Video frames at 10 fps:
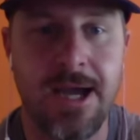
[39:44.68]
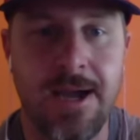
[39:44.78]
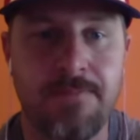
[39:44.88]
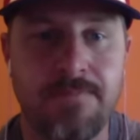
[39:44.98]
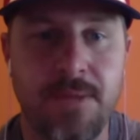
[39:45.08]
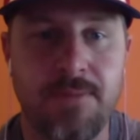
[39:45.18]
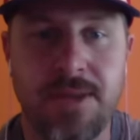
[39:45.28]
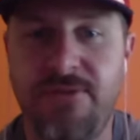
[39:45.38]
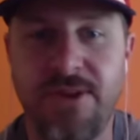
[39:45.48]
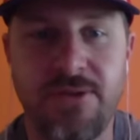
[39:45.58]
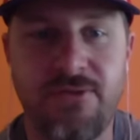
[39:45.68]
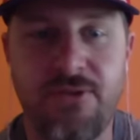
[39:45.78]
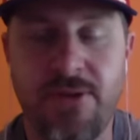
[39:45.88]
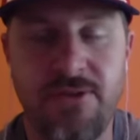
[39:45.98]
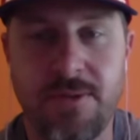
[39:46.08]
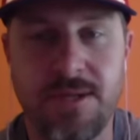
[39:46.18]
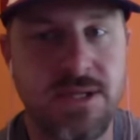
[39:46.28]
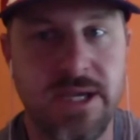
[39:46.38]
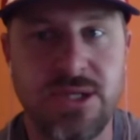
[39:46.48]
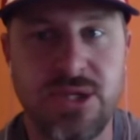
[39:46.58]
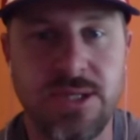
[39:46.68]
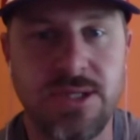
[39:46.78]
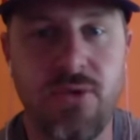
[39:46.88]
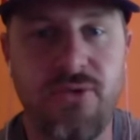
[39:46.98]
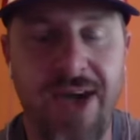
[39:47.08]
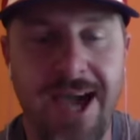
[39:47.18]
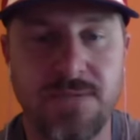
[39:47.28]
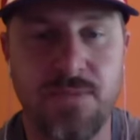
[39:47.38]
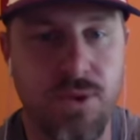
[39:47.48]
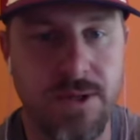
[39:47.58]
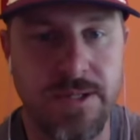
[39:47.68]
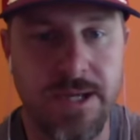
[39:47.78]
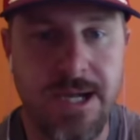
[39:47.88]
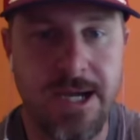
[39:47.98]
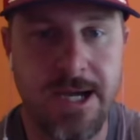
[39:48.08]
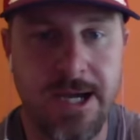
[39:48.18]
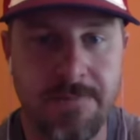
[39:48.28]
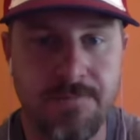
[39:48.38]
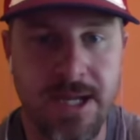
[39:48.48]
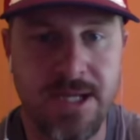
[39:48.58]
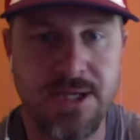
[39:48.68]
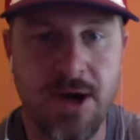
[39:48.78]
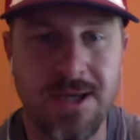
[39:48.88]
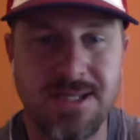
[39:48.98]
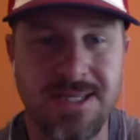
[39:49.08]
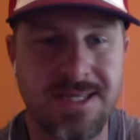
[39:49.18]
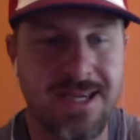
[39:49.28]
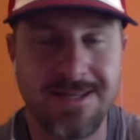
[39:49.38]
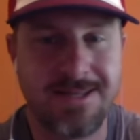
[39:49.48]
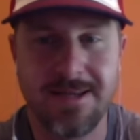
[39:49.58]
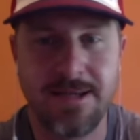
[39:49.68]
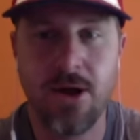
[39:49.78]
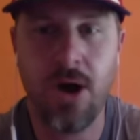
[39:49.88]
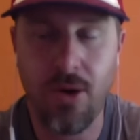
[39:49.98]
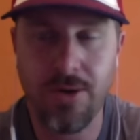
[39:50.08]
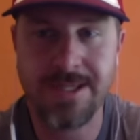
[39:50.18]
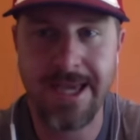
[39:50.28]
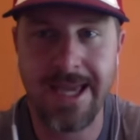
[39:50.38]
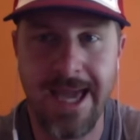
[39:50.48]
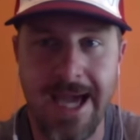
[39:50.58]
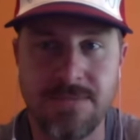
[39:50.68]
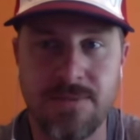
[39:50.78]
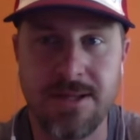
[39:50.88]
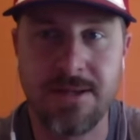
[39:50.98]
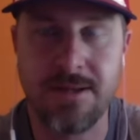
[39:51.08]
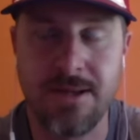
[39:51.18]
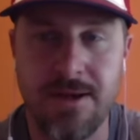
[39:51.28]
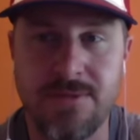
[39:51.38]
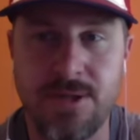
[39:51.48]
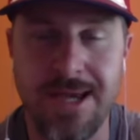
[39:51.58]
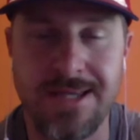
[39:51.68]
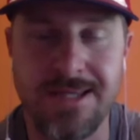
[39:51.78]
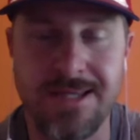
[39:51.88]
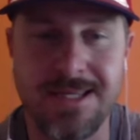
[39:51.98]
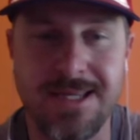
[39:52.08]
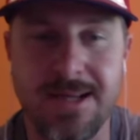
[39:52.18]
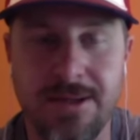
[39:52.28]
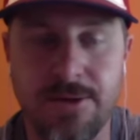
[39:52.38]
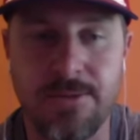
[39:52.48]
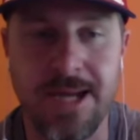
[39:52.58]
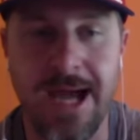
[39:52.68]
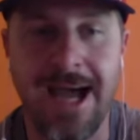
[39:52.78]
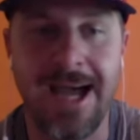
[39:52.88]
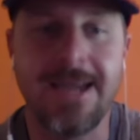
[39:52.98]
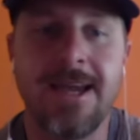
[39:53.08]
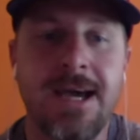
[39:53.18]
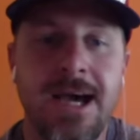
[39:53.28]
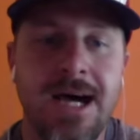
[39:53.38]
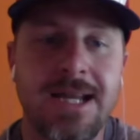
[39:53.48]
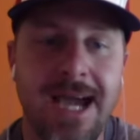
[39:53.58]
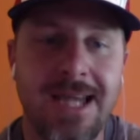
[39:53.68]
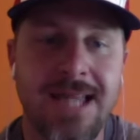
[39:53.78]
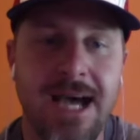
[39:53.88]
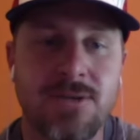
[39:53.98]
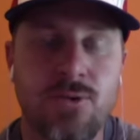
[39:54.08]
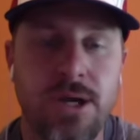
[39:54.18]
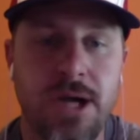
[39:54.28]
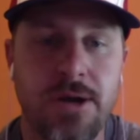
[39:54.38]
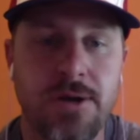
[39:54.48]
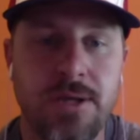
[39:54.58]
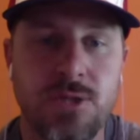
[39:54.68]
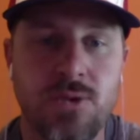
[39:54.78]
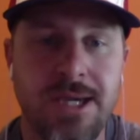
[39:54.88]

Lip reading: but the field in front of him is just so fast, boys. And his cost is always like it has been of 2016, a little bit high, 9,100 this week.